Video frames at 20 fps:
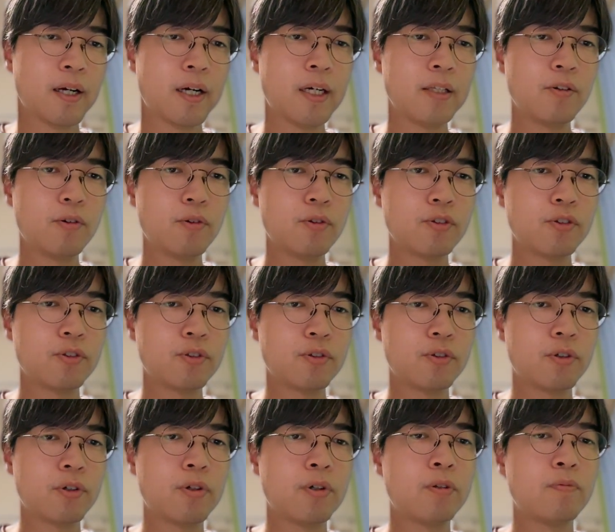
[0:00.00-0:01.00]
And
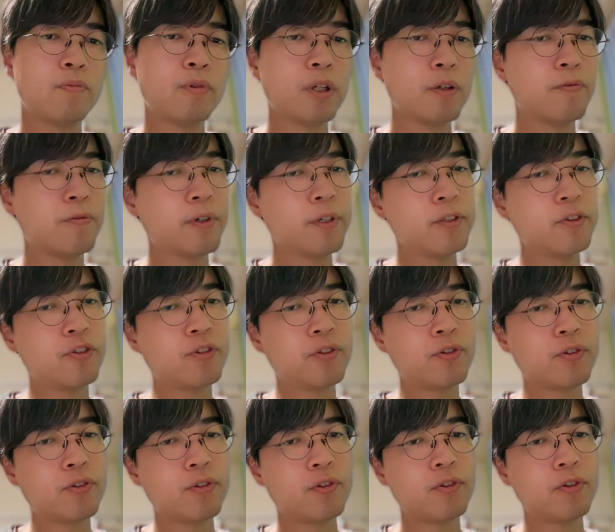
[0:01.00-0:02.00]
also briefly
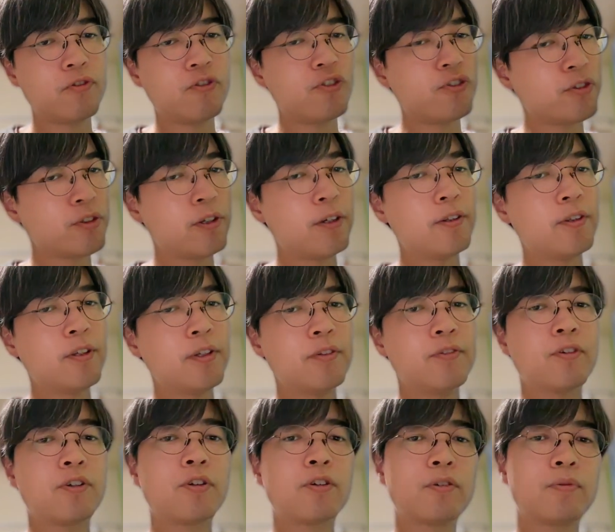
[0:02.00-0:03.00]
study
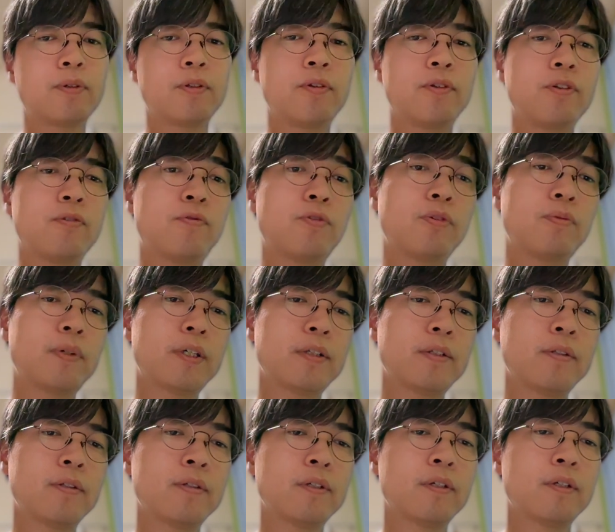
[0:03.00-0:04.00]
the global data
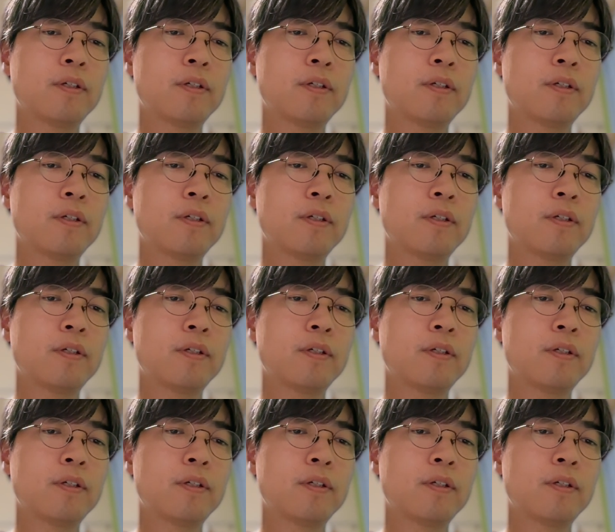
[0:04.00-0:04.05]
format.